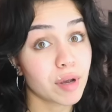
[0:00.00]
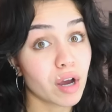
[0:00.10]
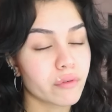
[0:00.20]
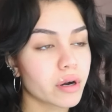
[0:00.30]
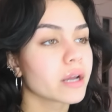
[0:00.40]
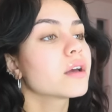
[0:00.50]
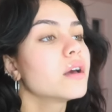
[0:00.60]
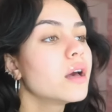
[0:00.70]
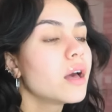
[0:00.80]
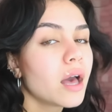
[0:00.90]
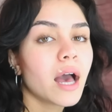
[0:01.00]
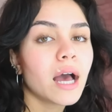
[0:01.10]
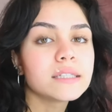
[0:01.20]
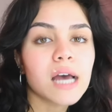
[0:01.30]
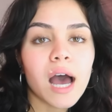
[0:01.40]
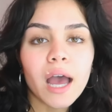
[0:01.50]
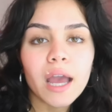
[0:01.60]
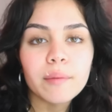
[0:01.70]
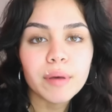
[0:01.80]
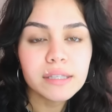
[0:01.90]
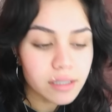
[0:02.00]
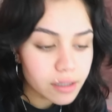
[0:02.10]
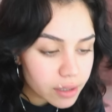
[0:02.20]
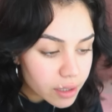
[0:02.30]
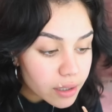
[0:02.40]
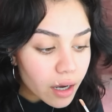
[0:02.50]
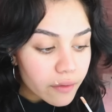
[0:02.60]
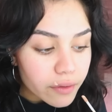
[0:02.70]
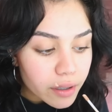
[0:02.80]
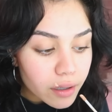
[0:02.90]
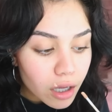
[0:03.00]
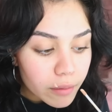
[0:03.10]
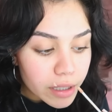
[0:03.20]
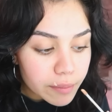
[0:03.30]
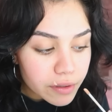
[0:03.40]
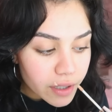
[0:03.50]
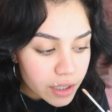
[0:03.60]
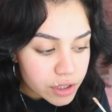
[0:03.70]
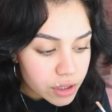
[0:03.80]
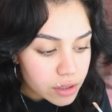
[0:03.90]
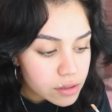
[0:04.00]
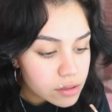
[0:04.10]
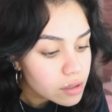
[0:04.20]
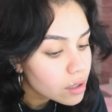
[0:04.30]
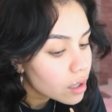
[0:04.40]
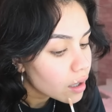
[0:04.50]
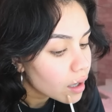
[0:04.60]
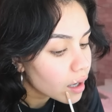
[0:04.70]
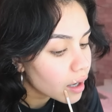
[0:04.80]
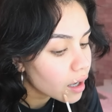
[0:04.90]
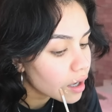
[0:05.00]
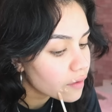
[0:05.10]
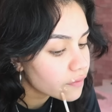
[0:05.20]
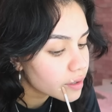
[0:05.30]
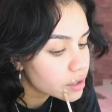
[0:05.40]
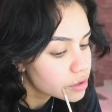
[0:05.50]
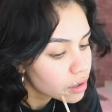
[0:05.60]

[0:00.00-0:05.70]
I'm covering, and I basically cover all my imperfections. Haha, funny